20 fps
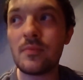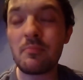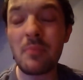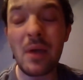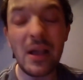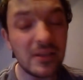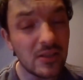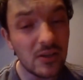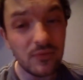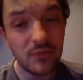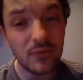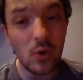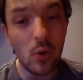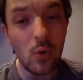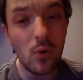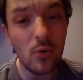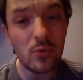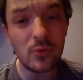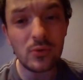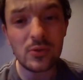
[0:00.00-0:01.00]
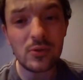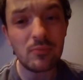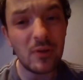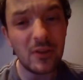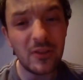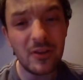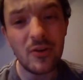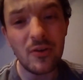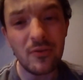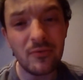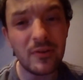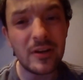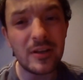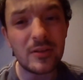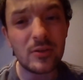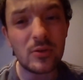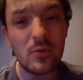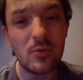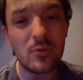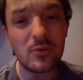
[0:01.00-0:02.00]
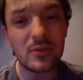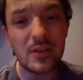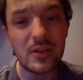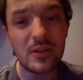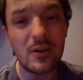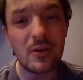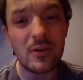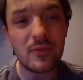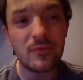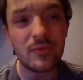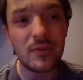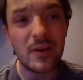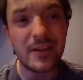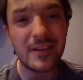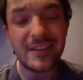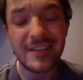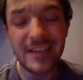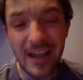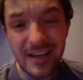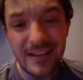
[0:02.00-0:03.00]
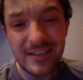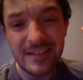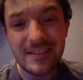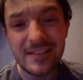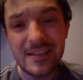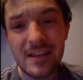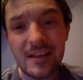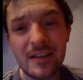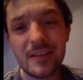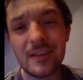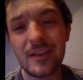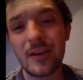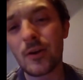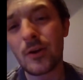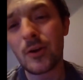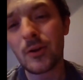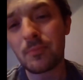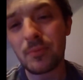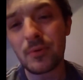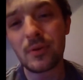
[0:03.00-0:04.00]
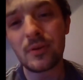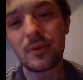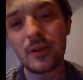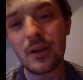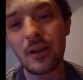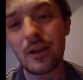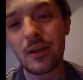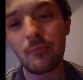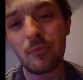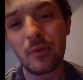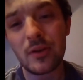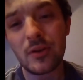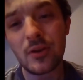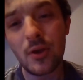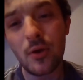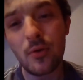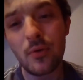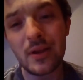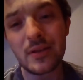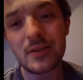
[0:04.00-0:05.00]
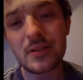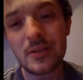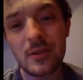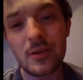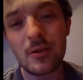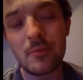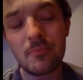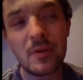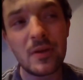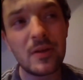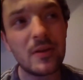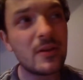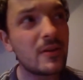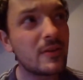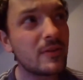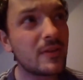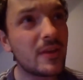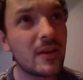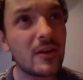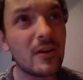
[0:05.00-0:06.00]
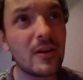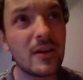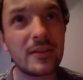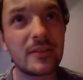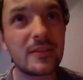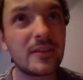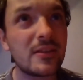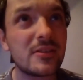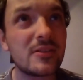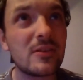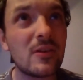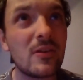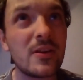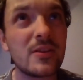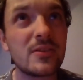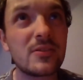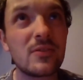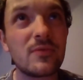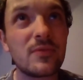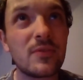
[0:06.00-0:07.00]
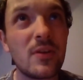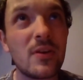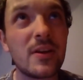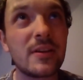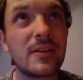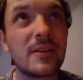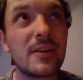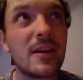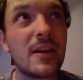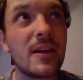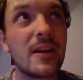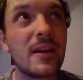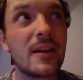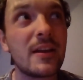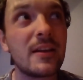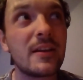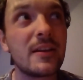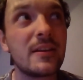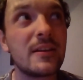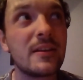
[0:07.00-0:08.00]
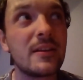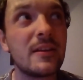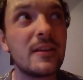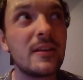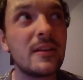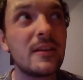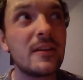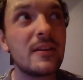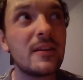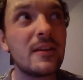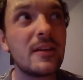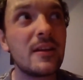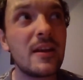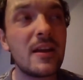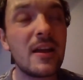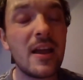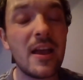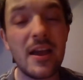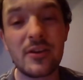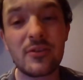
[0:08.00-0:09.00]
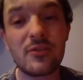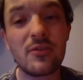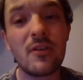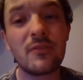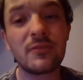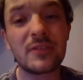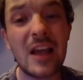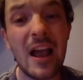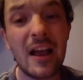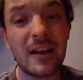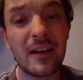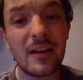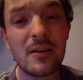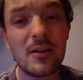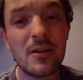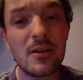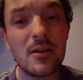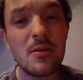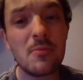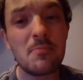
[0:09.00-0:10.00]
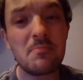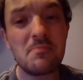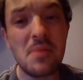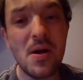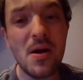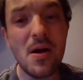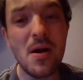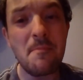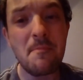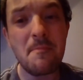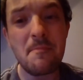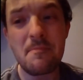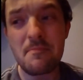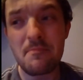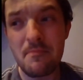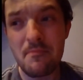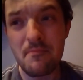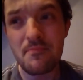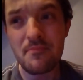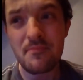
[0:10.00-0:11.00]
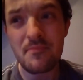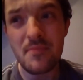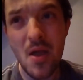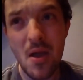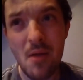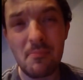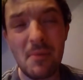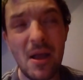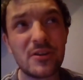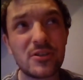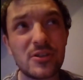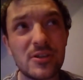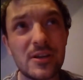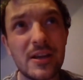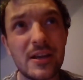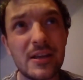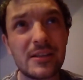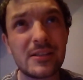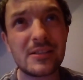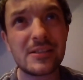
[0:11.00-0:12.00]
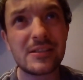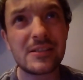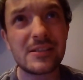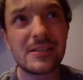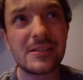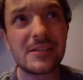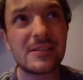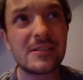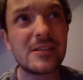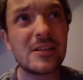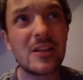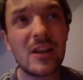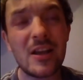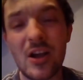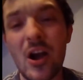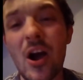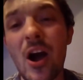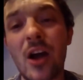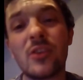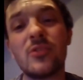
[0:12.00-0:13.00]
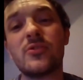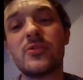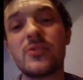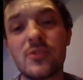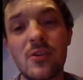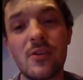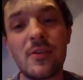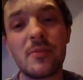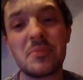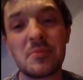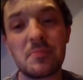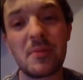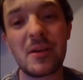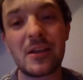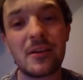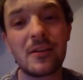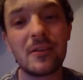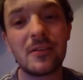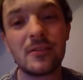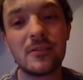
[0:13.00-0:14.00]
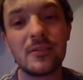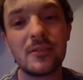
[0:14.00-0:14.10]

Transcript: massive doors but they're not really doors they're kind of like gates that open and when you go into them they're like the size of like a aircraft hangar but imagine it like a hundred times bigger.